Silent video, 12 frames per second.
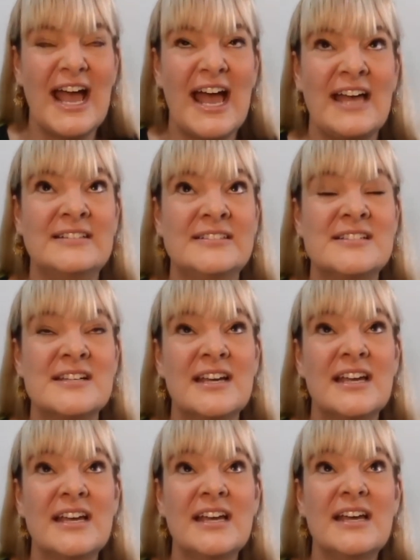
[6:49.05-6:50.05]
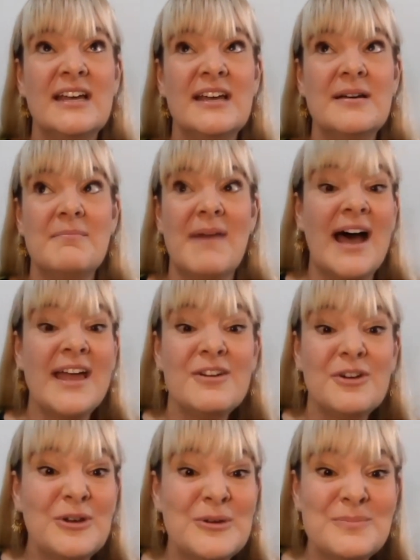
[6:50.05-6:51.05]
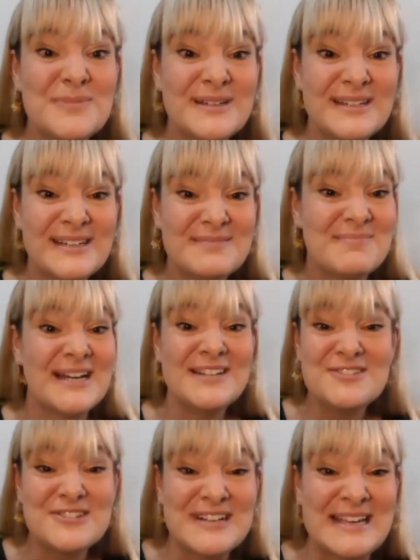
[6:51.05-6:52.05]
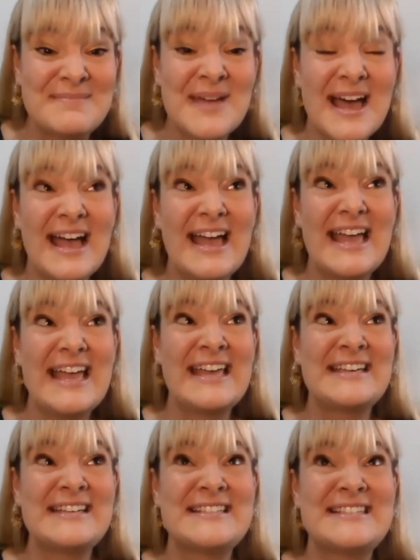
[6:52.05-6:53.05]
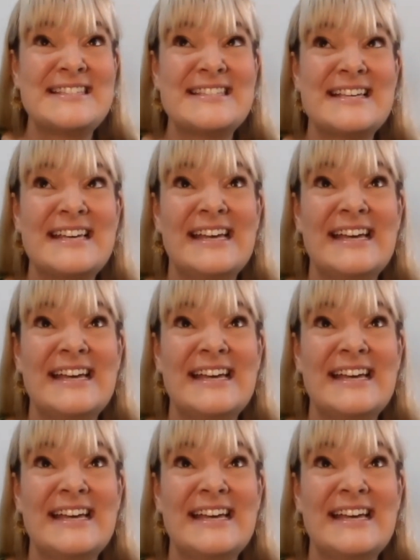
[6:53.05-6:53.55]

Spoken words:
And my hope, my dream is,